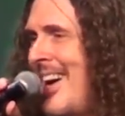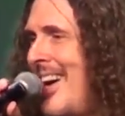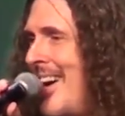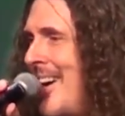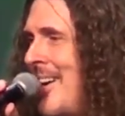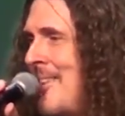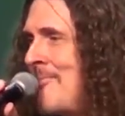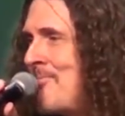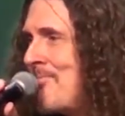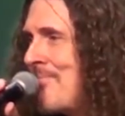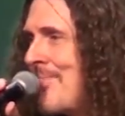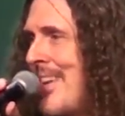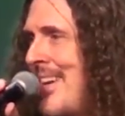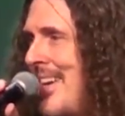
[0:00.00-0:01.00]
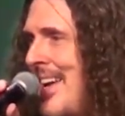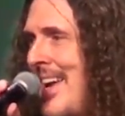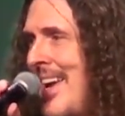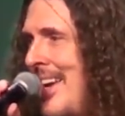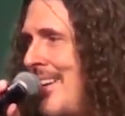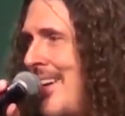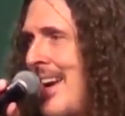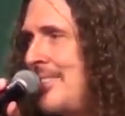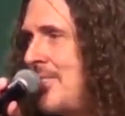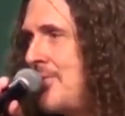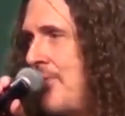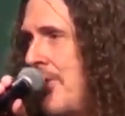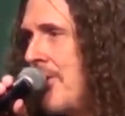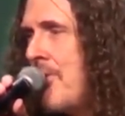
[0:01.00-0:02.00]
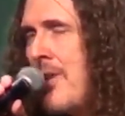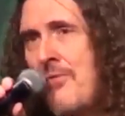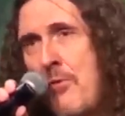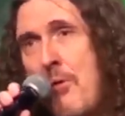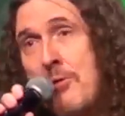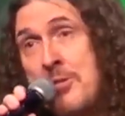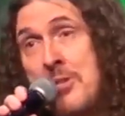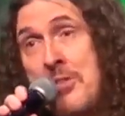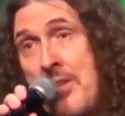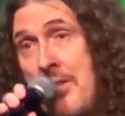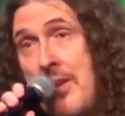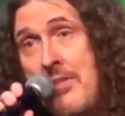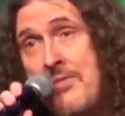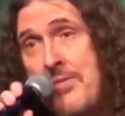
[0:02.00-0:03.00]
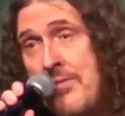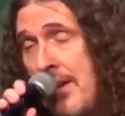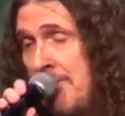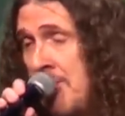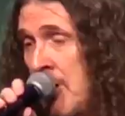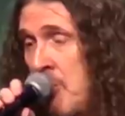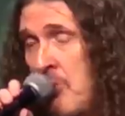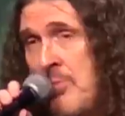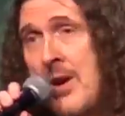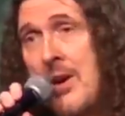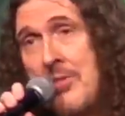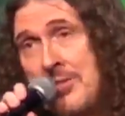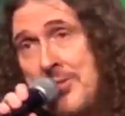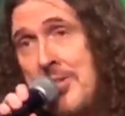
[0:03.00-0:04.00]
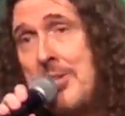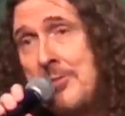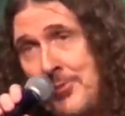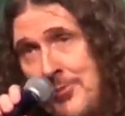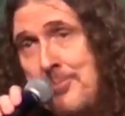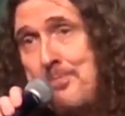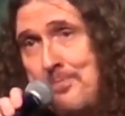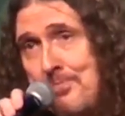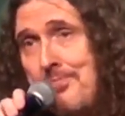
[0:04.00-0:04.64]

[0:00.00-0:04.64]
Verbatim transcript: Um, I just feel very fortunate that they've they've stuck with me all these years.